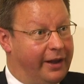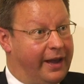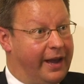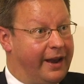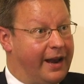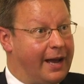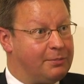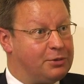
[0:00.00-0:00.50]

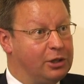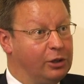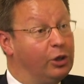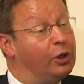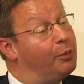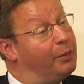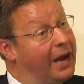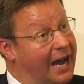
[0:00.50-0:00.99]
again,
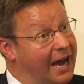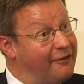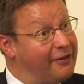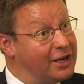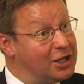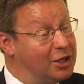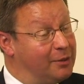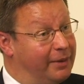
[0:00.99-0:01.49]
absolutely. We have
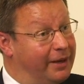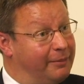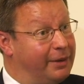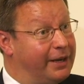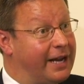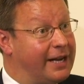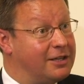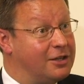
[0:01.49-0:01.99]
actually
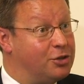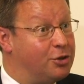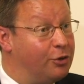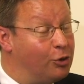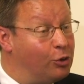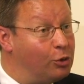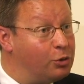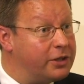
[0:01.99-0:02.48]
been adding to the
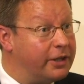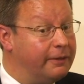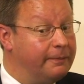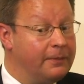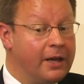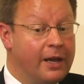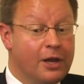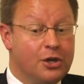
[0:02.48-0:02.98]
holding.
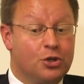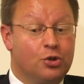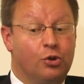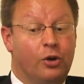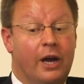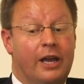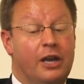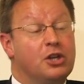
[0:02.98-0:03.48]

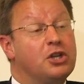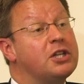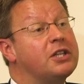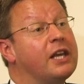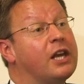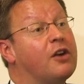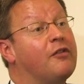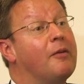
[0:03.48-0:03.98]
So you just
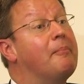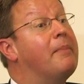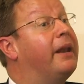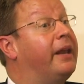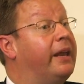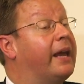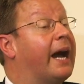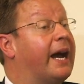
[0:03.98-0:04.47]
think of a
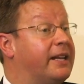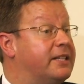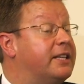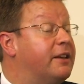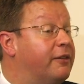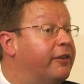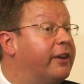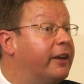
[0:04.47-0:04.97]
mini
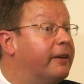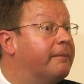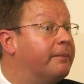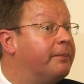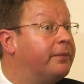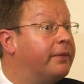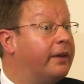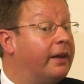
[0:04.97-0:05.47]
ITV,
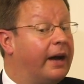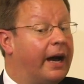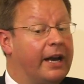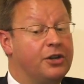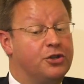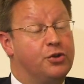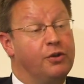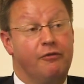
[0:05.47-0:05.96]
and
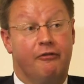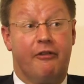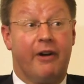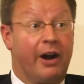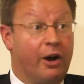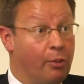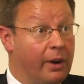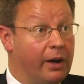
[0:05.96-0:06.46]
it's doing
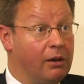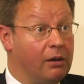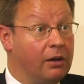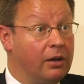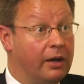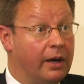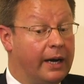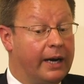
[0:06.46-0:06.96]
very well.
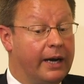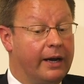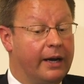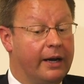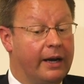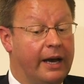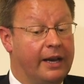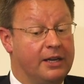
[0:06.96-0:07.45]

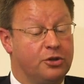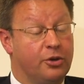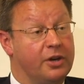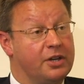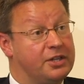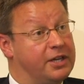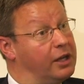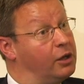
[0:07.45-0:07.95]
And it's on a
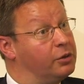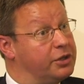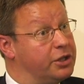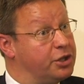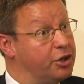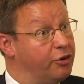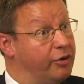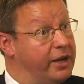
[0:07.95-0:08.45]

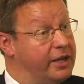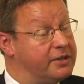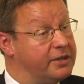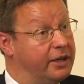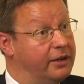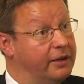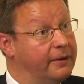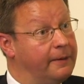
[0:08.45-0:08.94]
single-digit
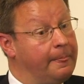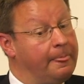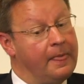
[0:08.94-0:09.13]
rating.